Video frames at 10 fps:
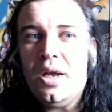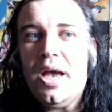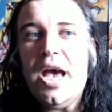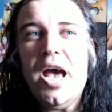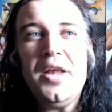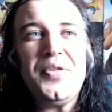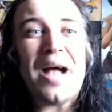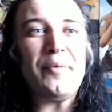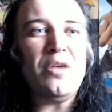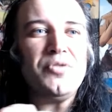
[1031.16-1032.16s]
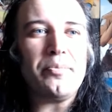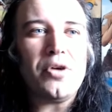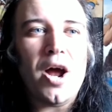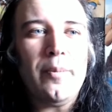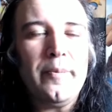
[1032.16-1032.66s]
and that becomes a
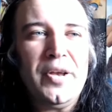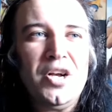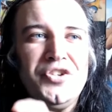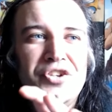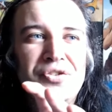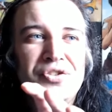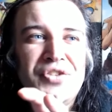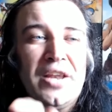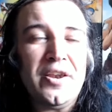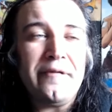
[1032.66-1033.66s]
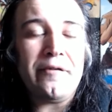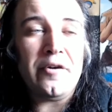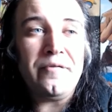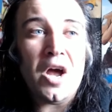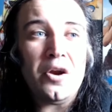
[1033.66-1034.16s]
problem because he's standing in front
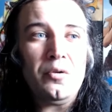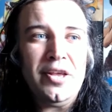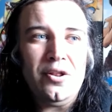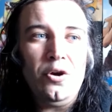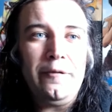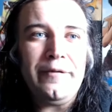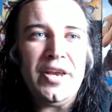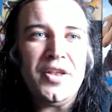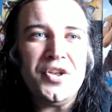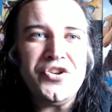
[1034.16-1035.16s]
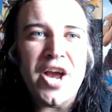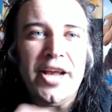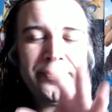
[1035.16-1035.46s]
of not only Luffy and the Giants,